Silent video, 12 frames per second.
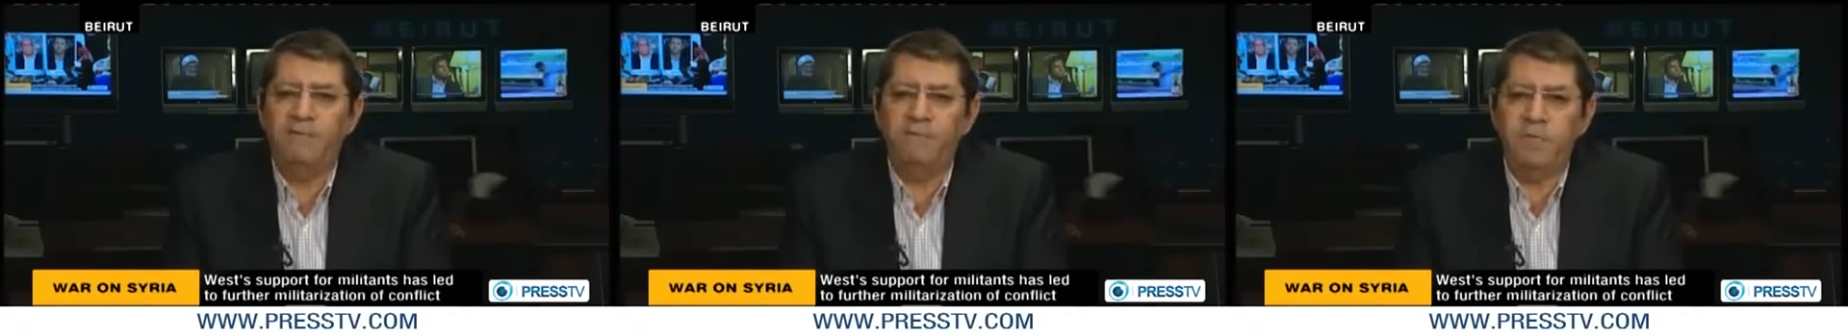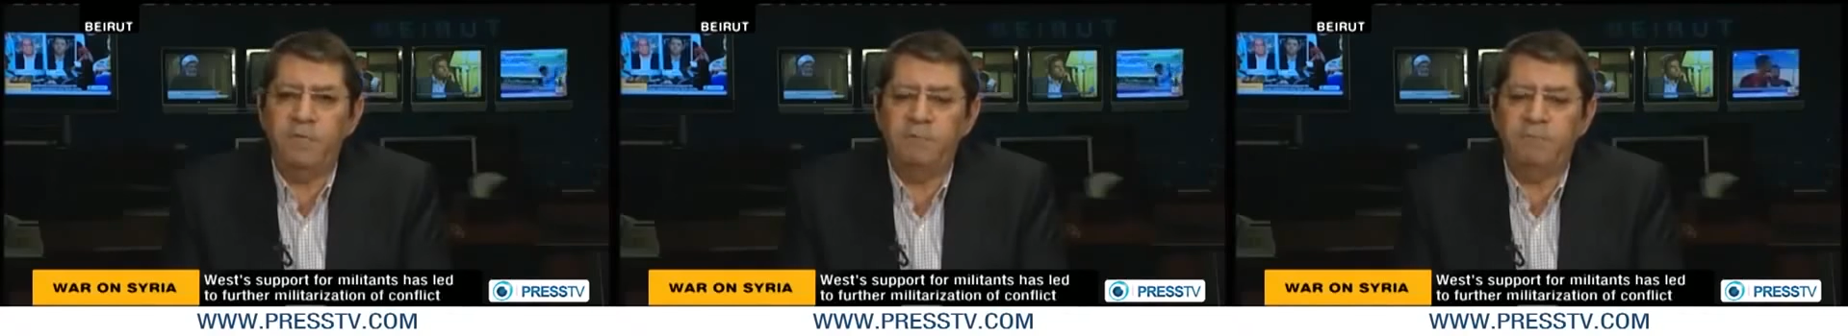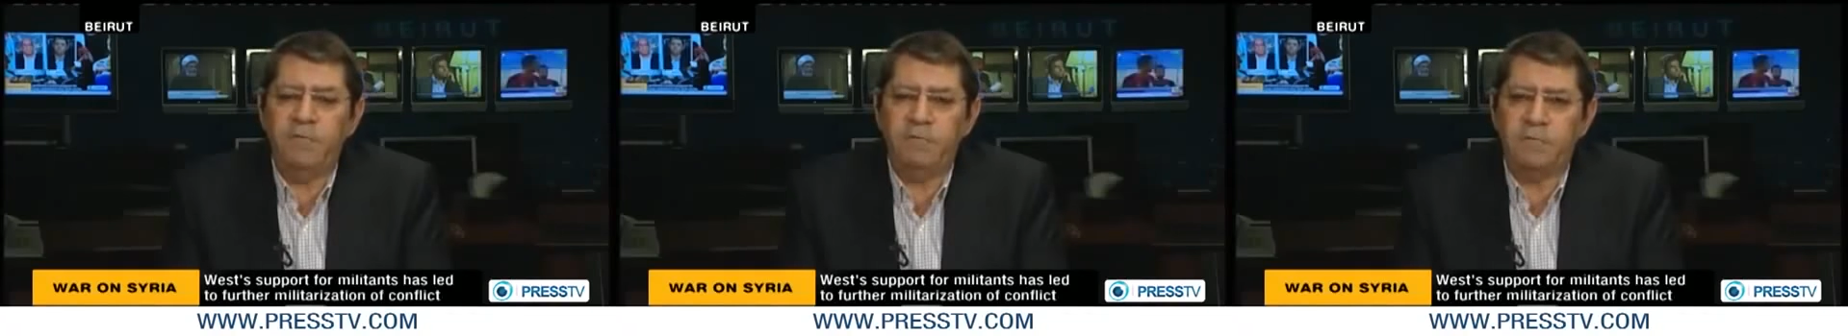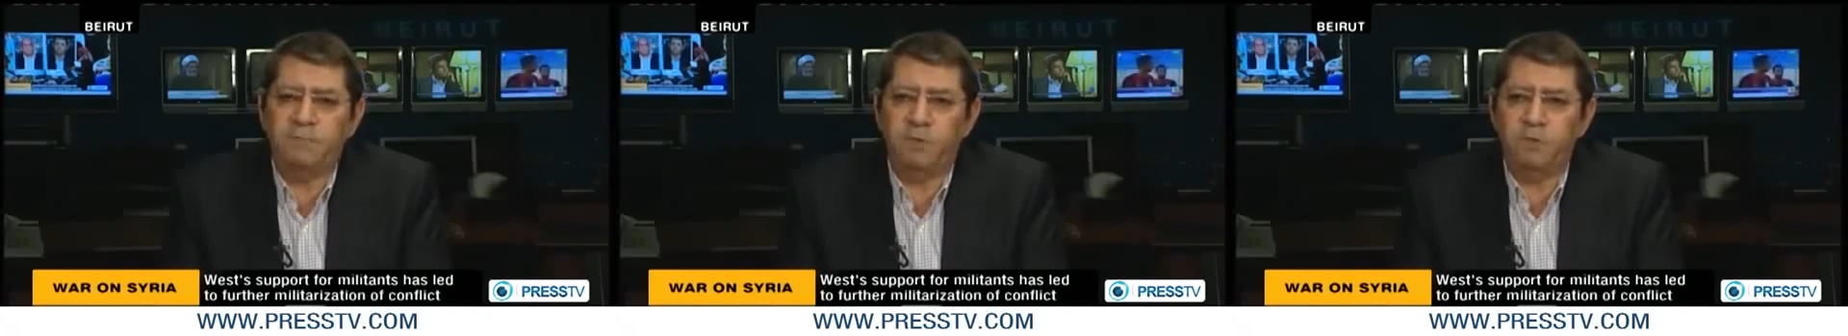have been the
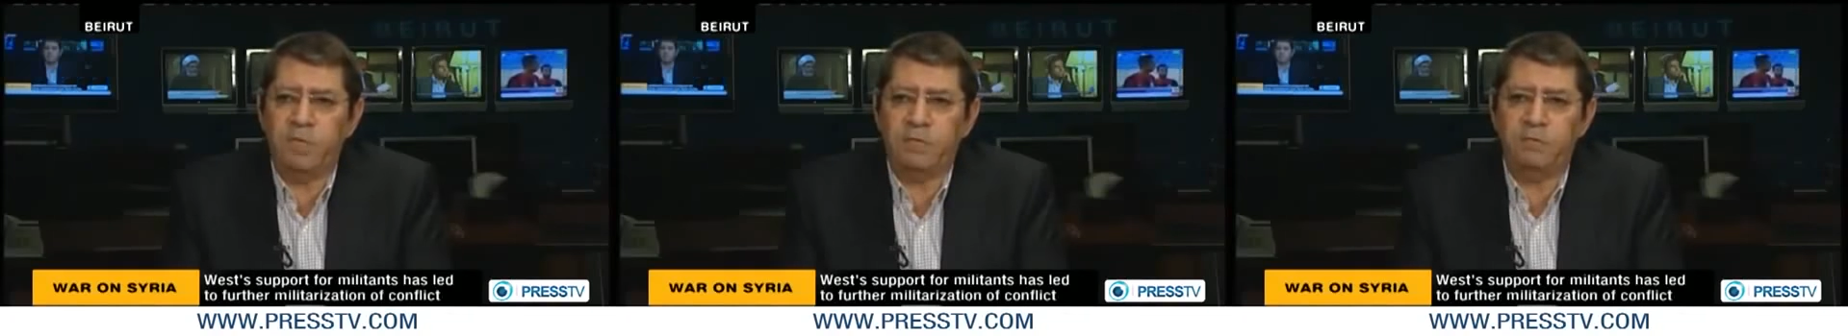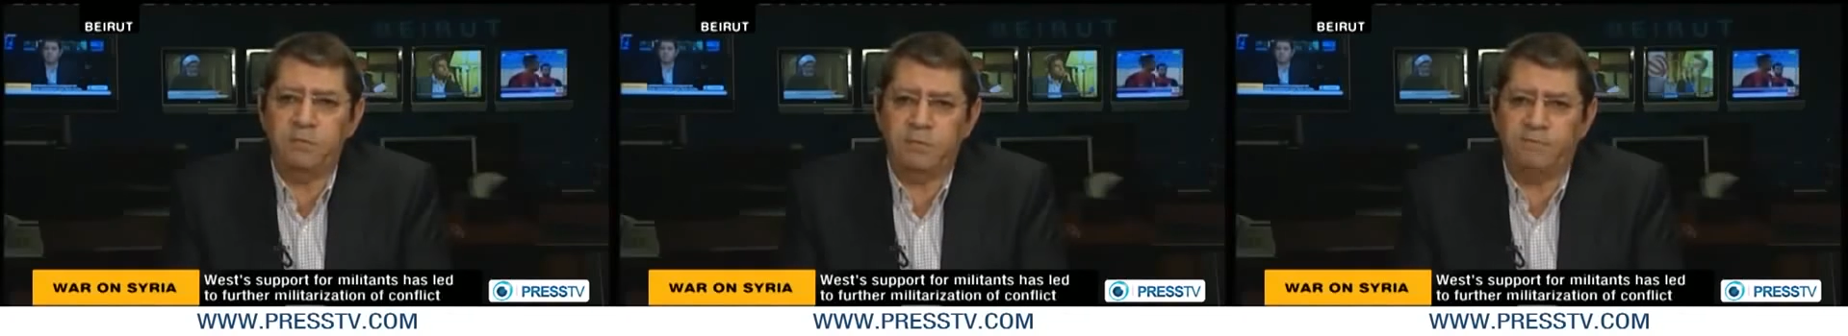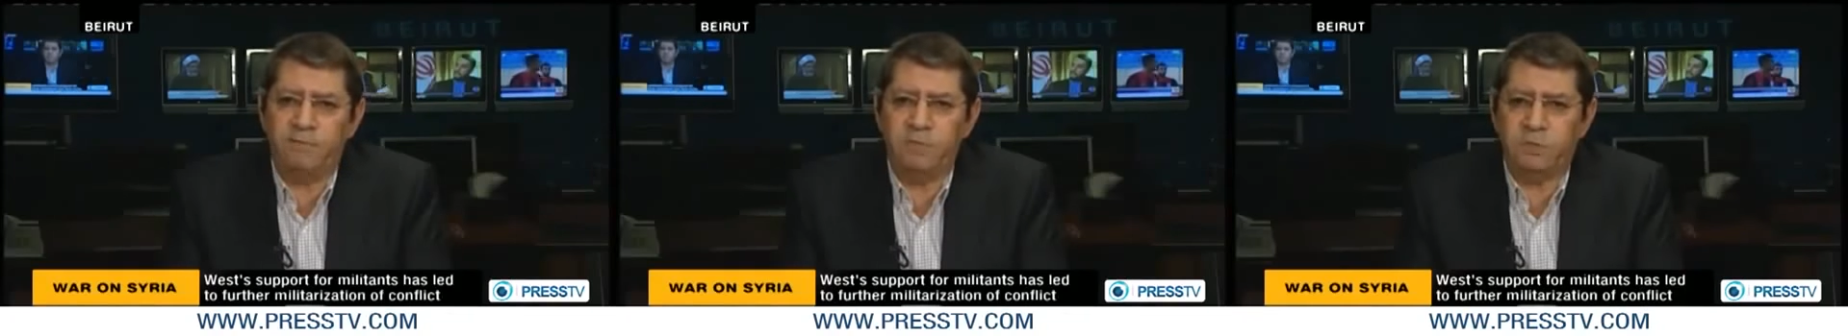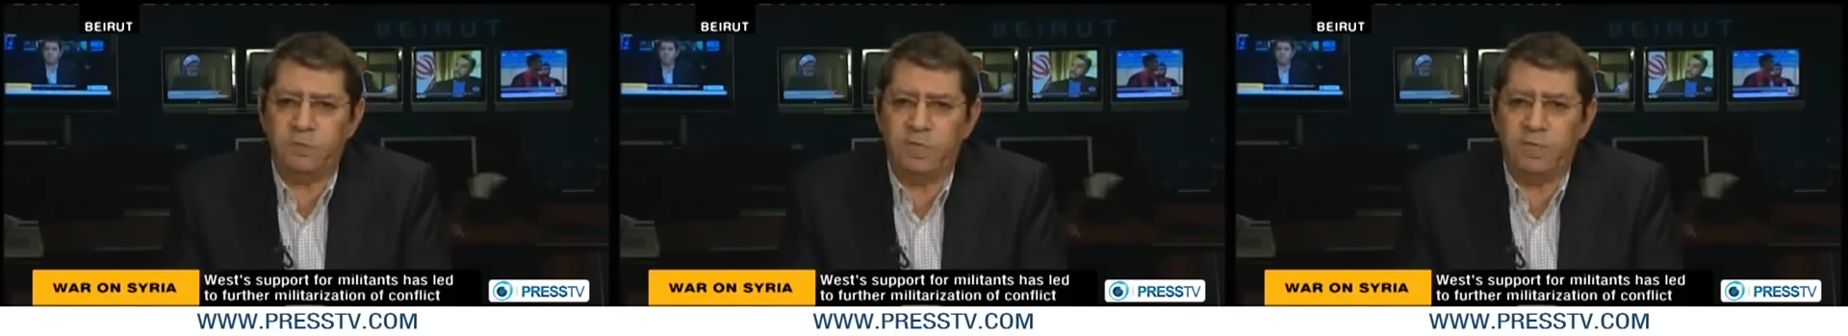basic protectors of
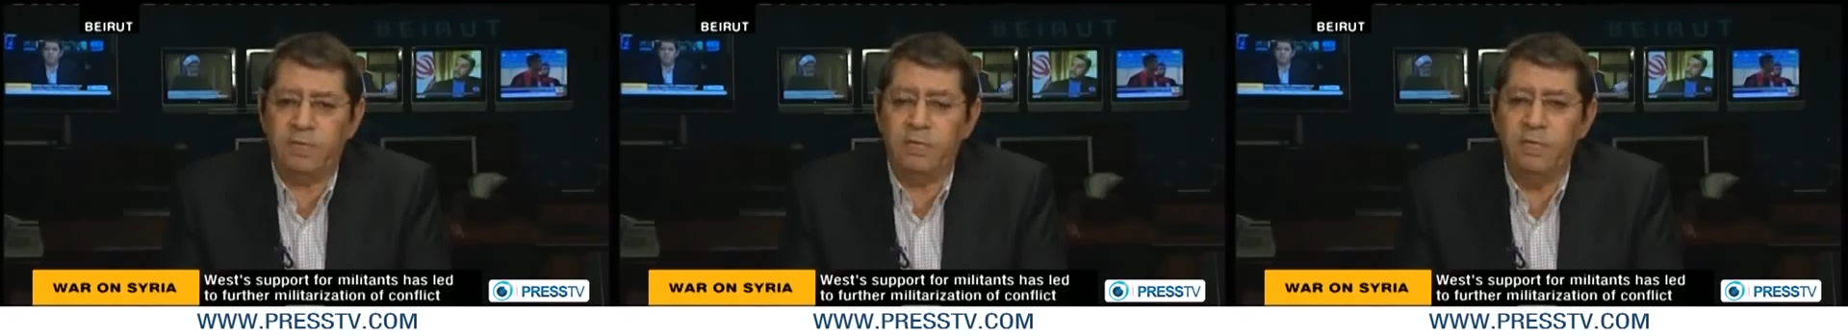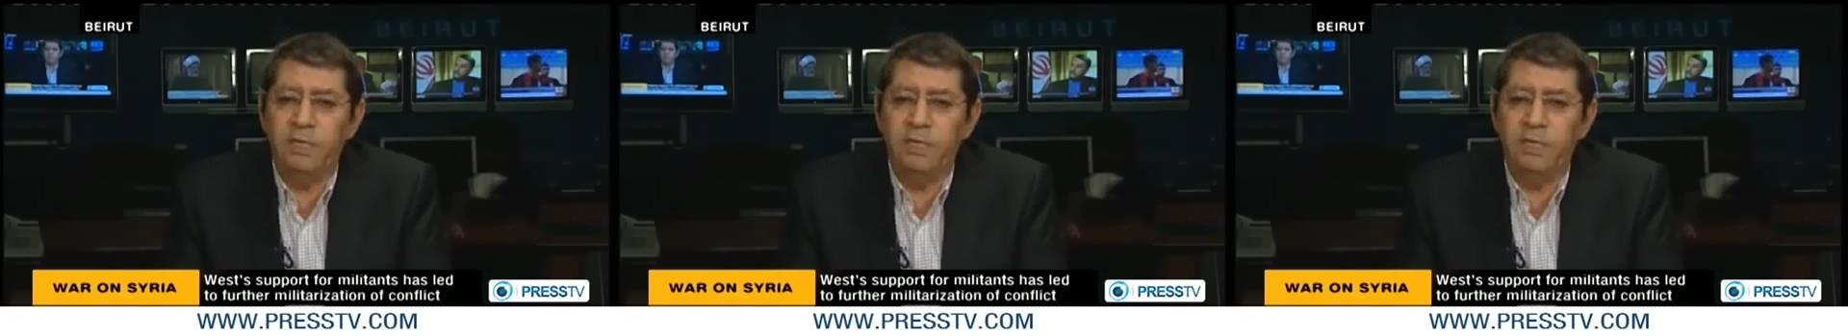Israel